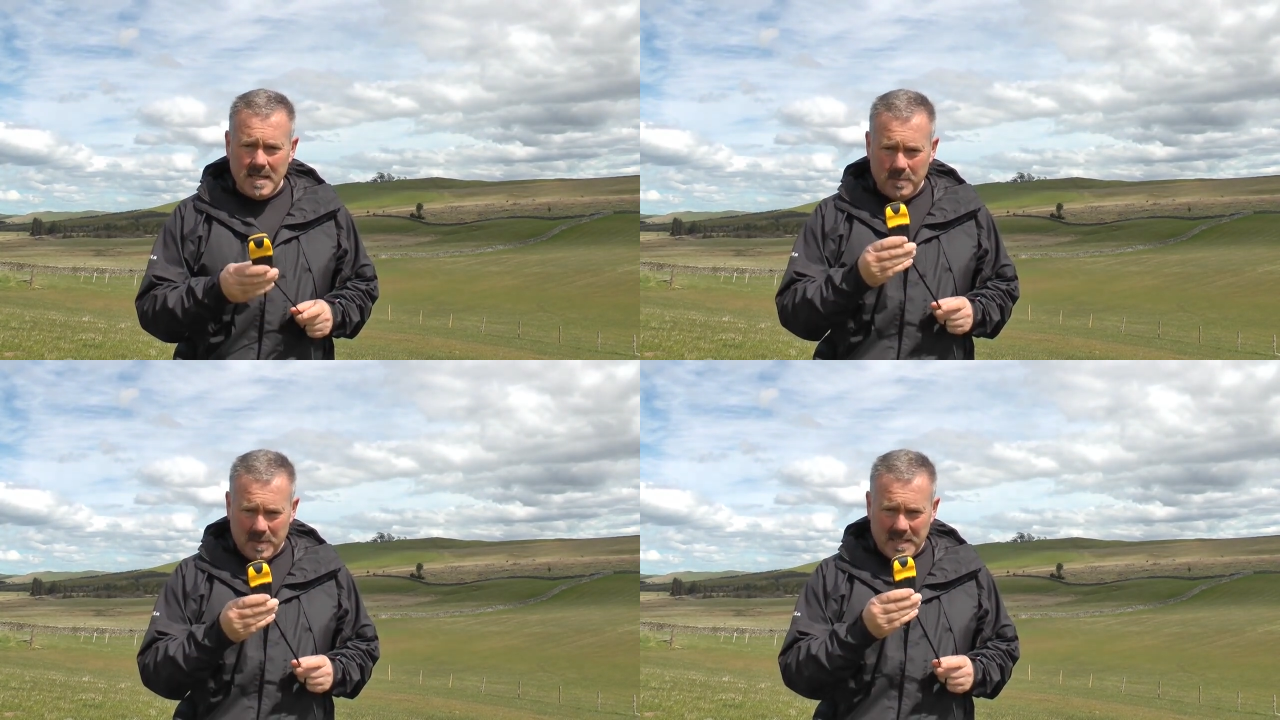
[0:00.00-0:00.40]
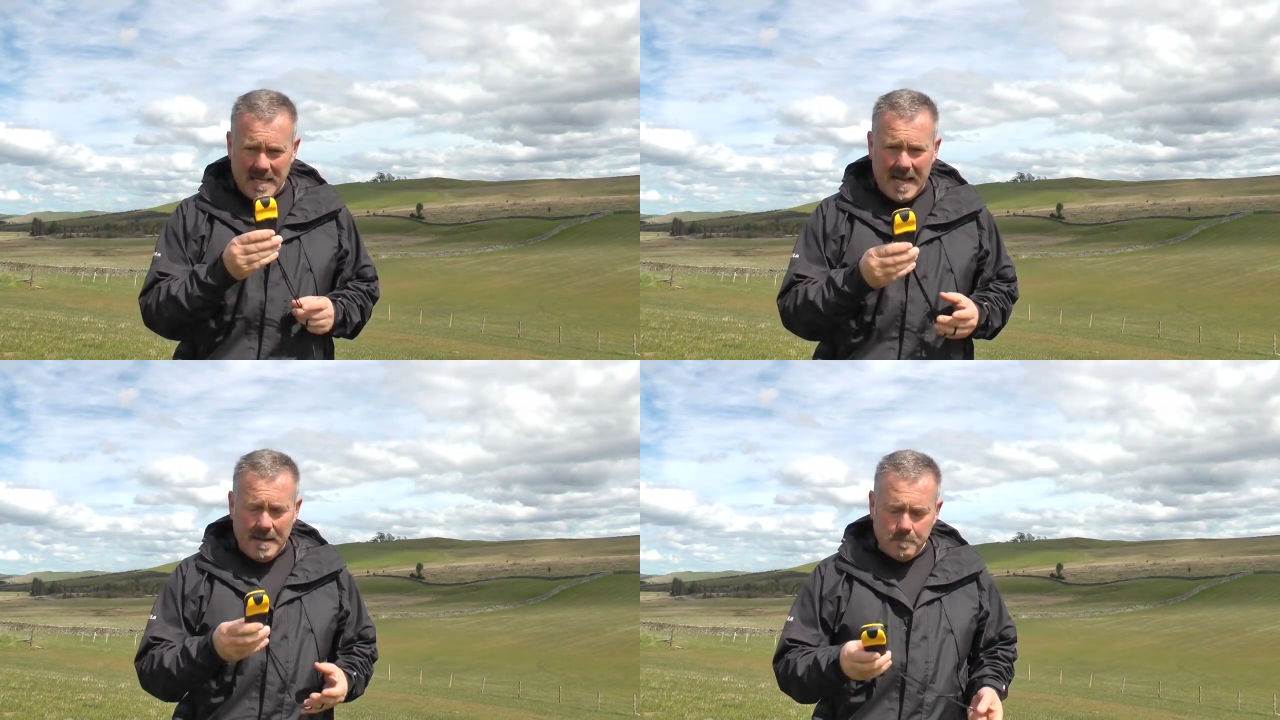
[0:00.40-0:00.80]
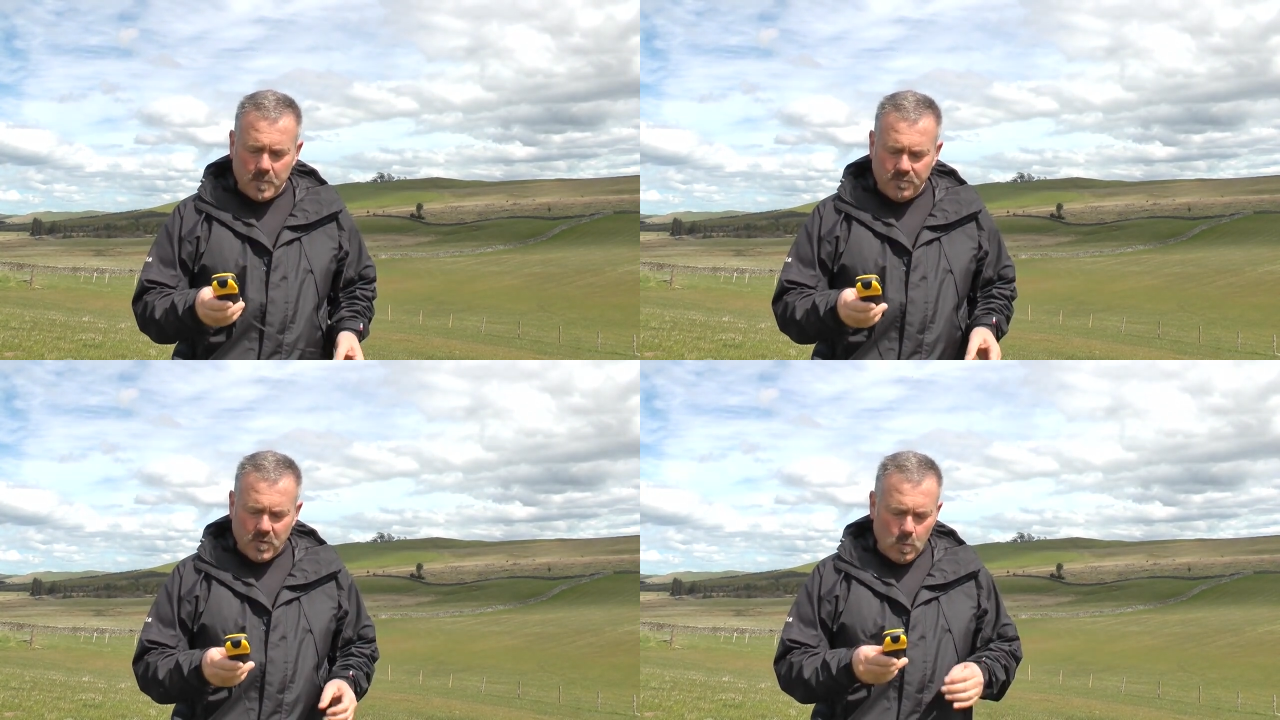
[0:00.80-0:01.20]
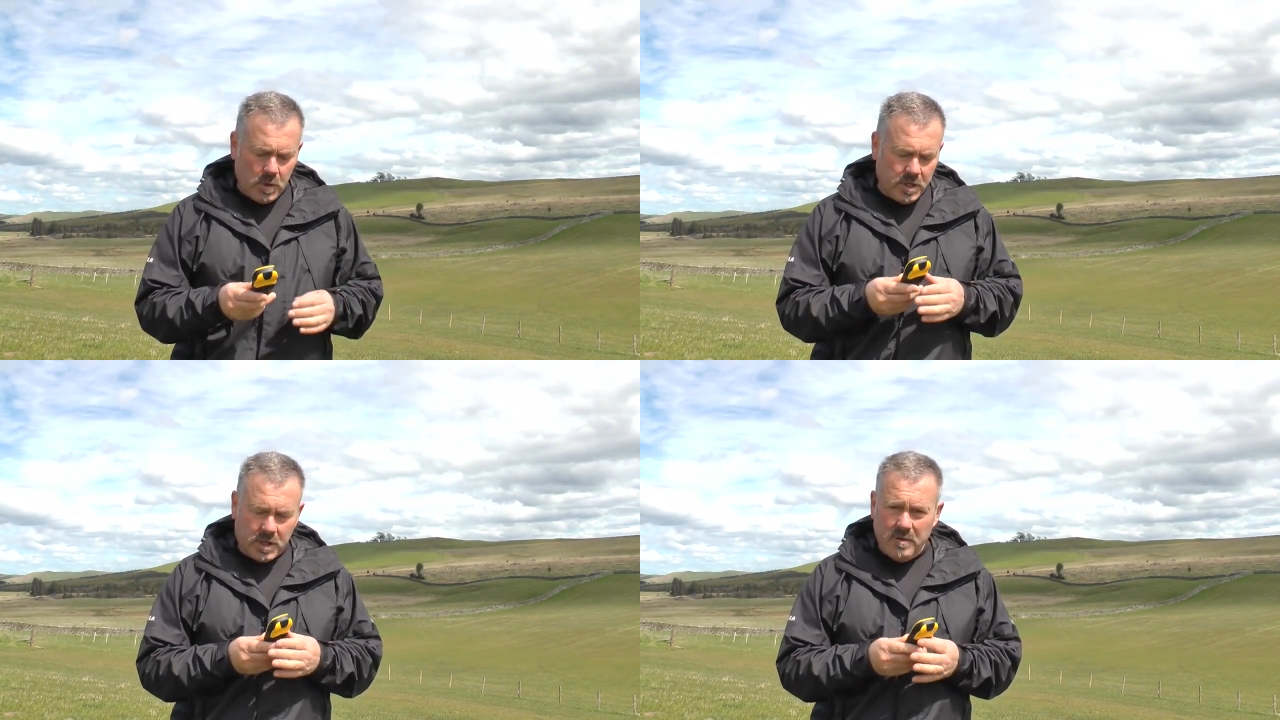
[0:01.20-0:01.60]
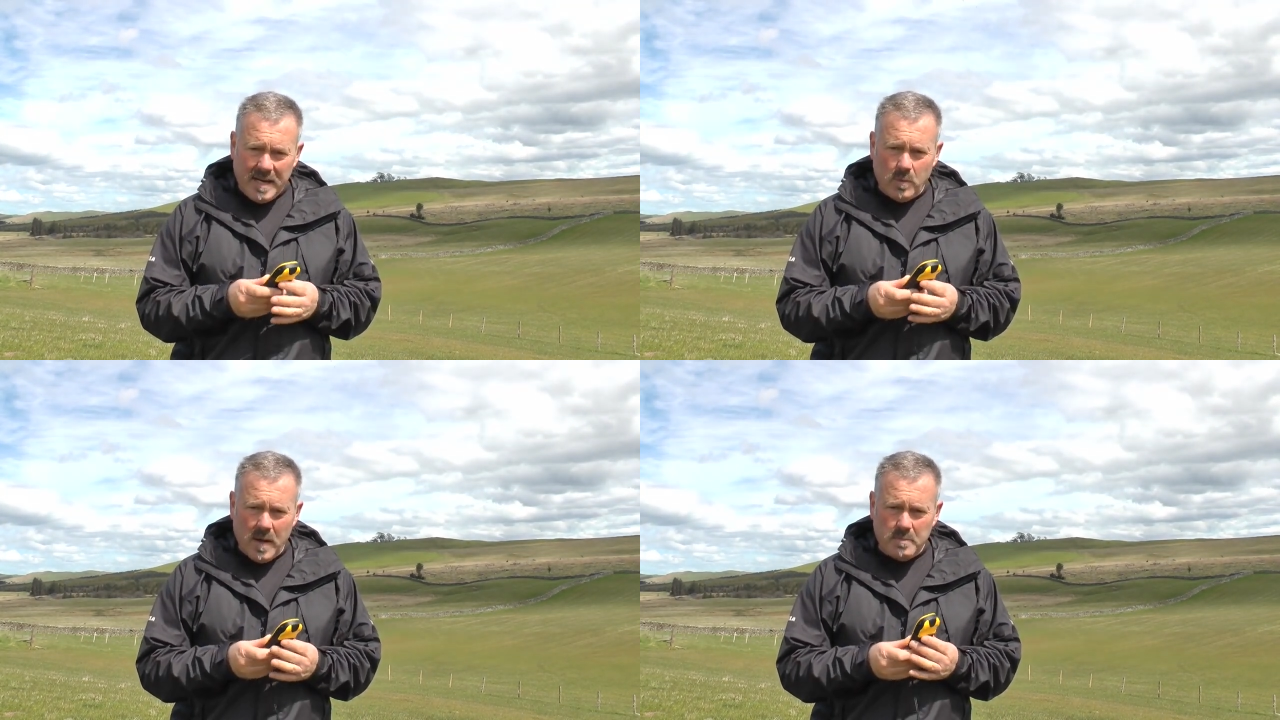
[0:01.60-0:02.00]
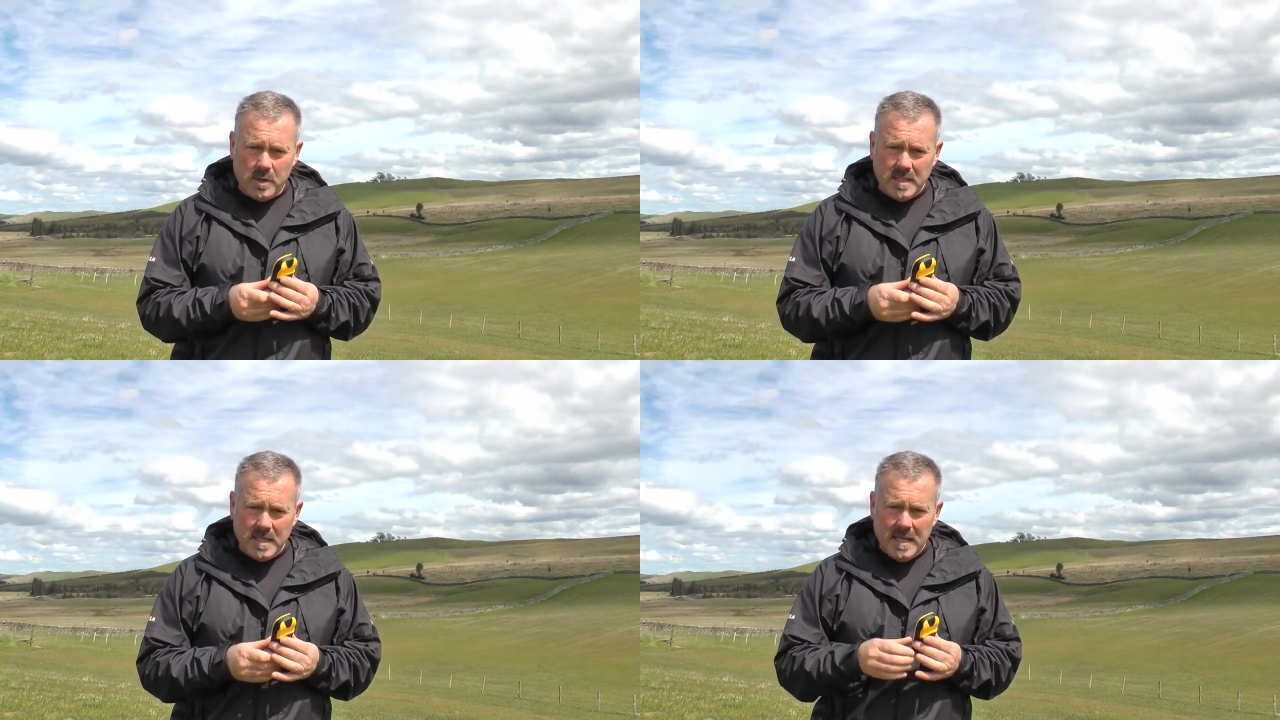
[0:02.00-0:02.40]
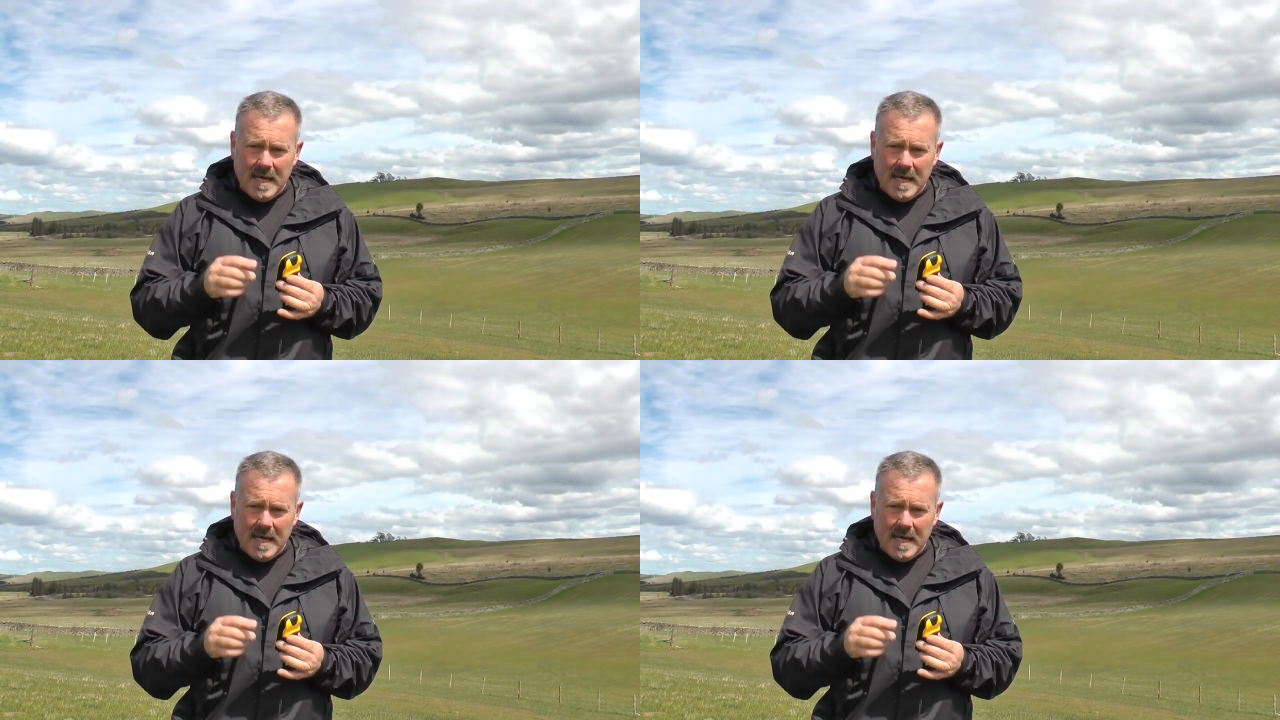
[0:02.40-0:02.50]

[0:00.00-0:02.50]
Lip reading: But today, we're going to create a waypoint,